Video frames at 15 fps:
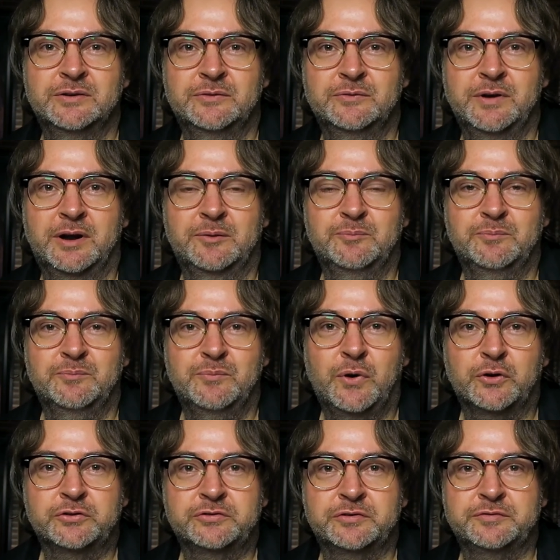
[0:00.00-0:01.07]
where
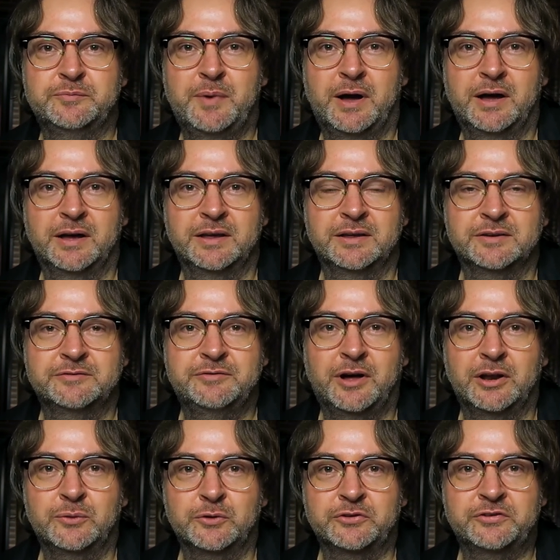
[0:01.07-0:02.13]
most of my
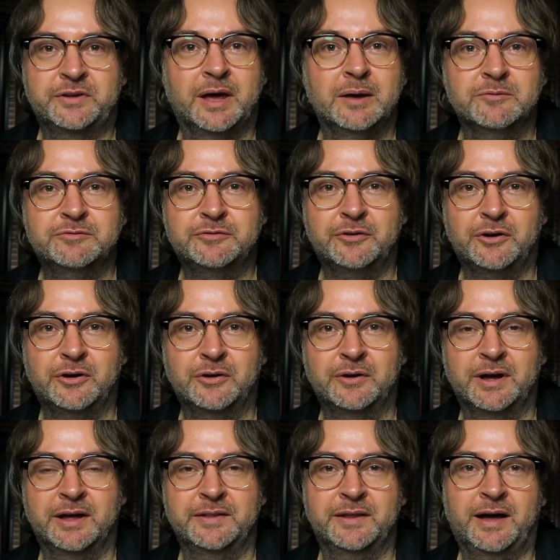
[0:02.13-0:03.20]
followers came for,
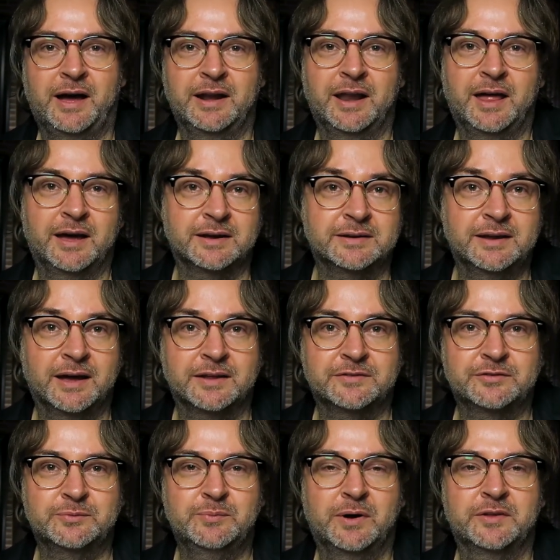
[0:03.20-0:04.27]
and I like
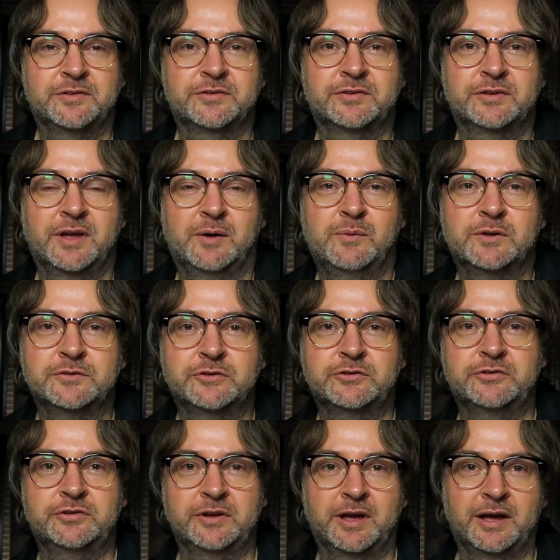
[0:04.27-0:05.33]
that. But I want to
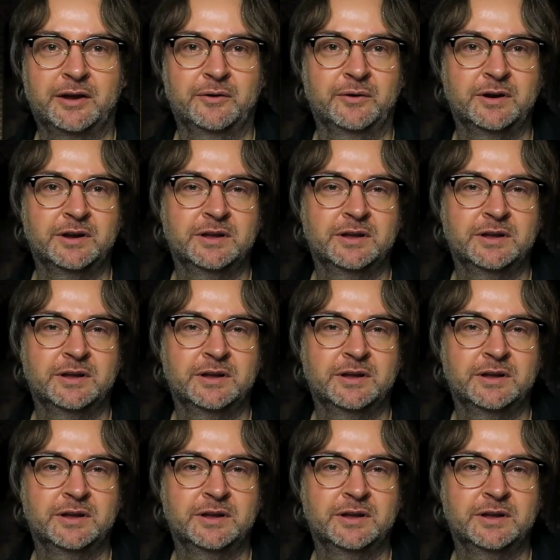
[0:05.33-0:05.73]
share